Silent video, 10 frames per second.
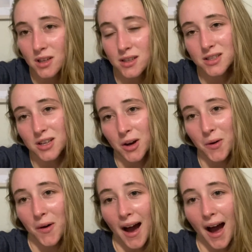
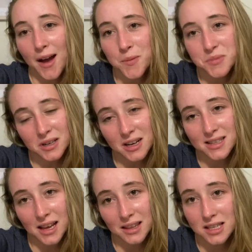So I hope you
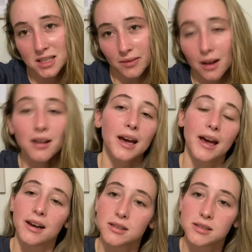guys liked this vlog,
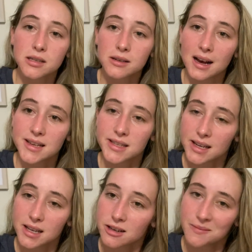and I'll see you guys
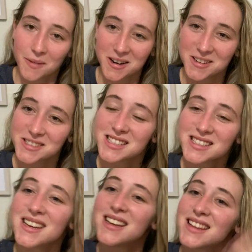in tomorrow's.
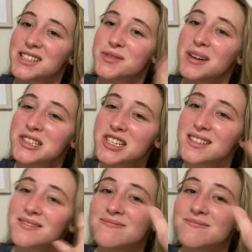Thanks for watching.